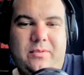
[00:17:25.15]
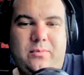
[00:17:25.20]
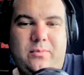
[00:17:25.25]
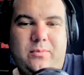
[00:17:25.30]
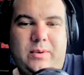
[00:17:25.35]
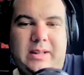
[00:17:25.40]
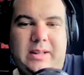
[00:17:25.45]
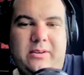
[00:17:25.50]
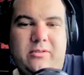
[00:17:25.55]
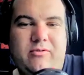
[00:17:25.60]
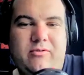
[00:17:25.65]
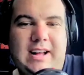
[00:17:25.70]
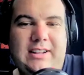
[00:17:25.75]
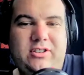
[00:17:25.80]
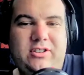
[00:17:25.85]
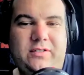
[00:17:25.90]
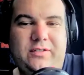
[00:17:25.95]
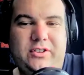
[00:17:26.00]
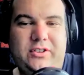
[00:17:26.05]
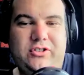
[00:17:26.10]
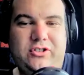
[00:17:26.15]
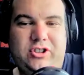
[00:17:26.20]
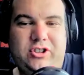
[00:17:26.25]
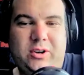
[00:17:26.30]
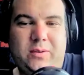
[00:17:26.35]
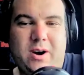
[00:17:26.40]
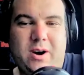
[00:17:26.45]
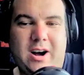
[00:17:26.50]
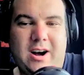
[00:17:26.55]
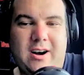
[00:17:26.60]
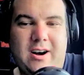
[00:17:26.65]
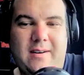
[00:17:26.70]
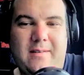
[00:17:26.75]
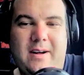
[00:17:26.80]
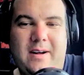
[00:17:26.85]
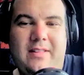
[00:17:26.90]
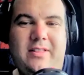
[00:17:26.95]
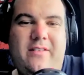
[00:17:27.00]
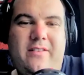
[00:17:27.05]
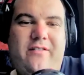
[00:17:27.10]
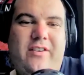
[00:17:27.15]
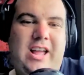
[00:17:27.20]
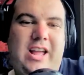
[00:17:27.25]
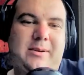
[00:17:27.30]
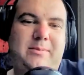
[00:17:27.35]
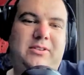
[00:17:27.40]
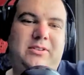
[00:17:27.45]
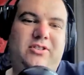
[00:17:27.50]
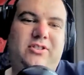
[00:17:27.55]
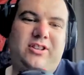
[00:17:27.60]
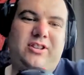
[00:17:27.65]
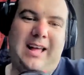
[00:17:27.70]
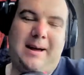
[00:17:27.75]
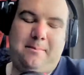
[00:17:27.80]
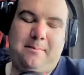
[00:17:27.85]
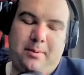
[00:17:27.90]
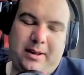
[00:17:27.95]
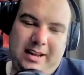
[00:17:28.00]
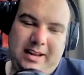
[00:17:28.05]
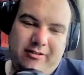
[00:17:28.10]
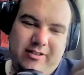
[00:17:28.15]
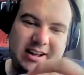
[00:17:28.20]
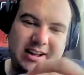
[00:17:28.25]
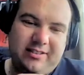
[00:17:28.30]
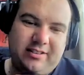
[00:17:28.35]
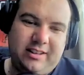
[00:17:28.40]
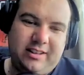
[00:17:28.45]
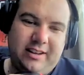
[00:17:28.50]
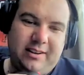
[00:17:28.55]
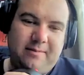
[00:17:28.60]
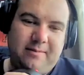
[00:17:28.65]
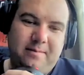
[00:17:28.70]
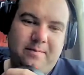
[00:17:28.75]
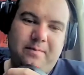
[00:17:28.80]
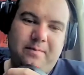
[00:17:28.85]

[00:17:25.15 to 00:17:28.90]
where they'd wrestle for Stu Hart and the famous Stampede Wrestling.